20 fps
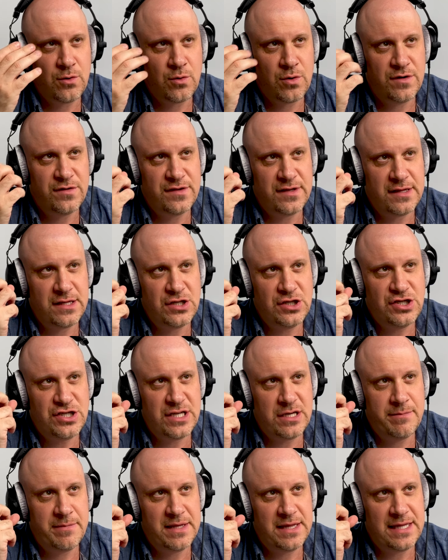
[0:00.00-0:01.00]
Or is it
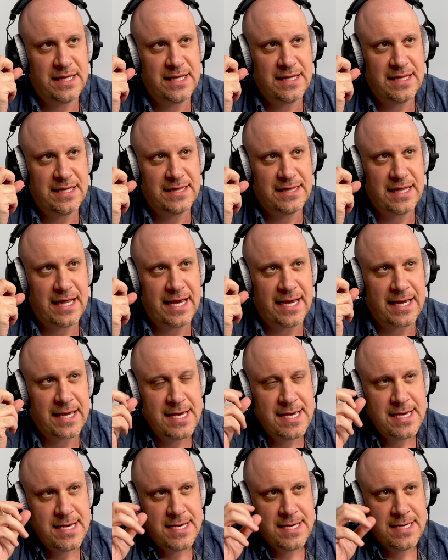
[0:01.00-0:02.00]
legitimately that like